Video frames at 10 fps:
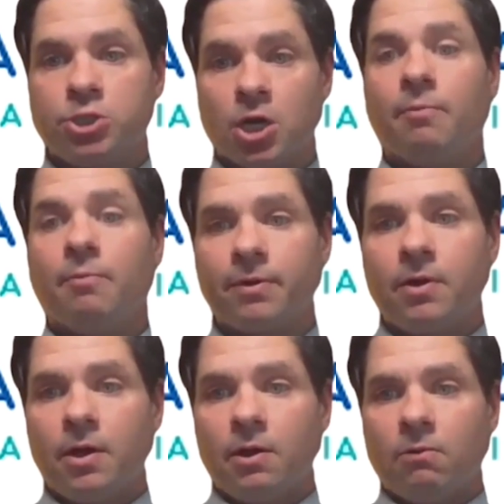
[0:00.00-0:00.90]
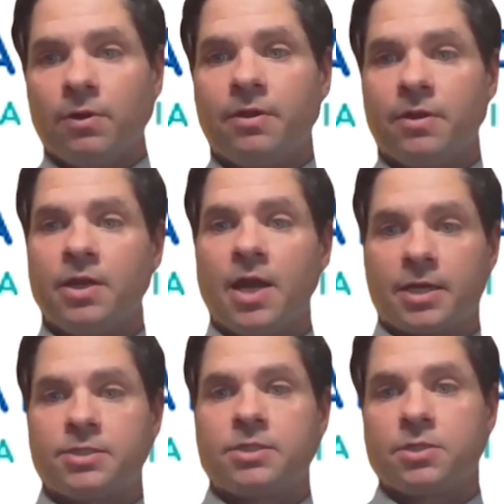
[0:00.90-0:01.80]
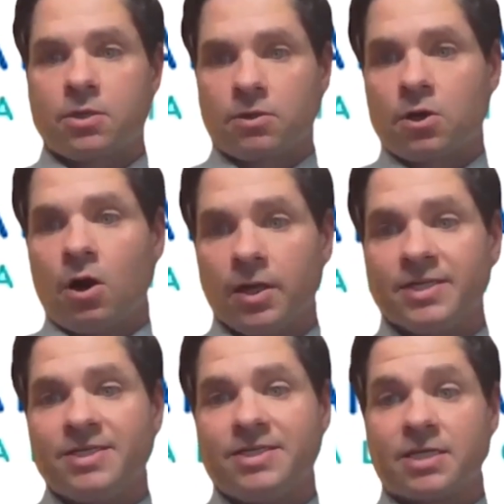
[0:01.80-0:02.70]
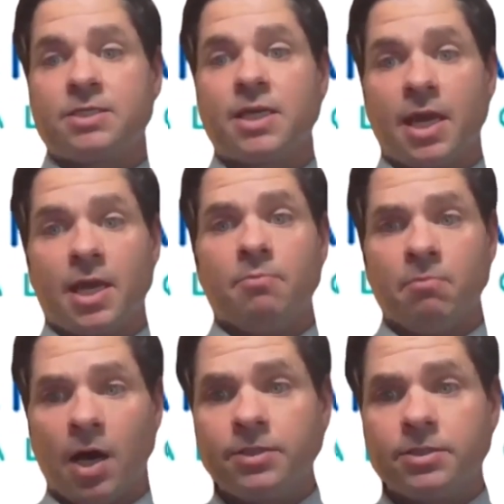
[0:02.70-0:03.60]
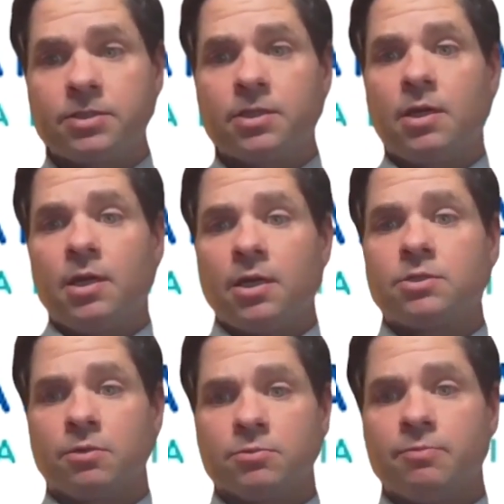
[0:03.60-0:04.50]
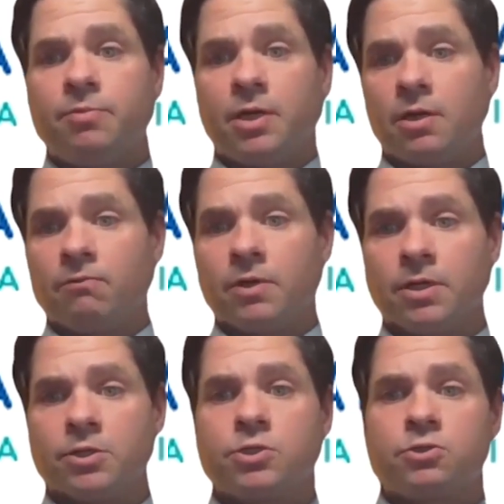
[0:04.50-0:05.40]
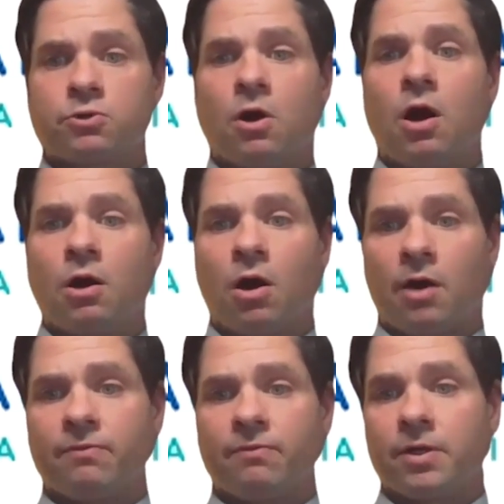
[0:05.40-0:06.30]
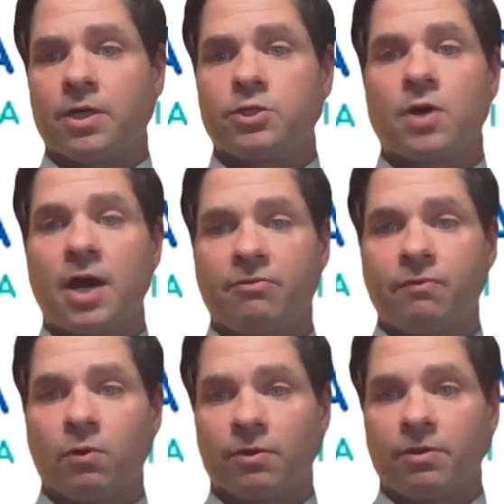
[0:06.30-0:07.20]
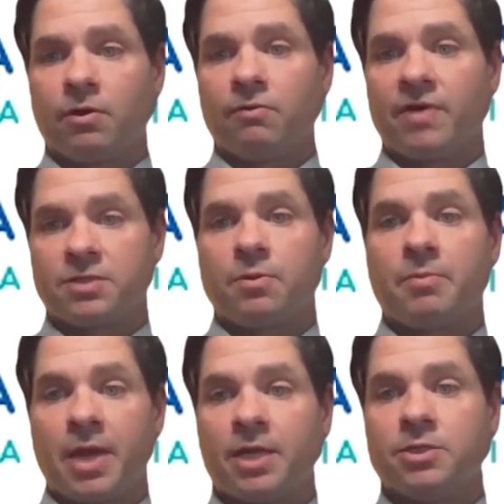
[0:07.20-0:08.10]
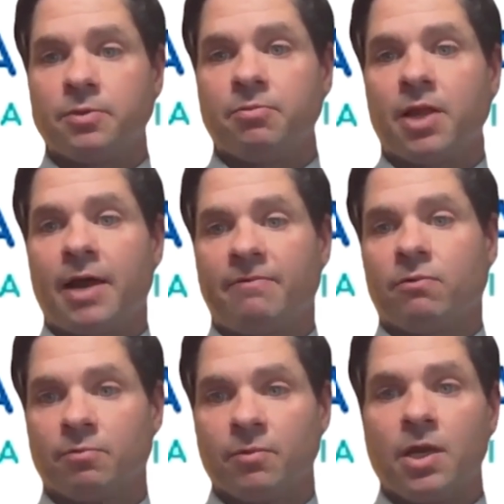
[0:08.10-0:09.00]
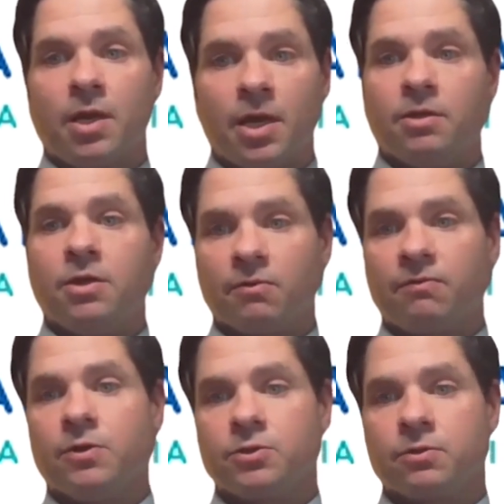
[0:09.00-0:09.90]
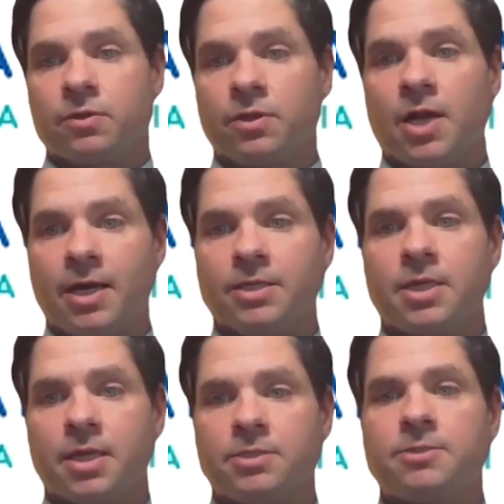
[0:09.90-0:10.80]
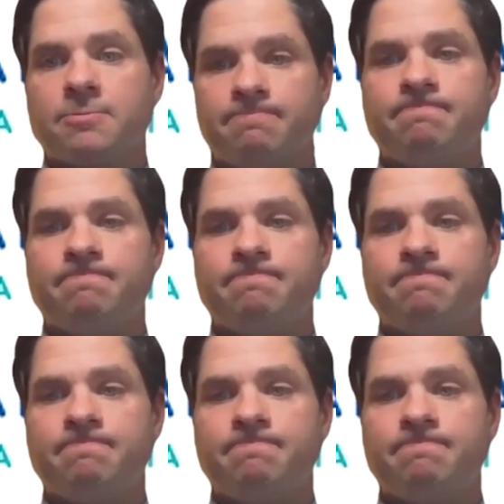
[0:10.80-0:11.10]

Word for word: Jump within the next, call it six to eight months, in terms of being really a strong offering that drives forward their investment management platform in the near future in the United States.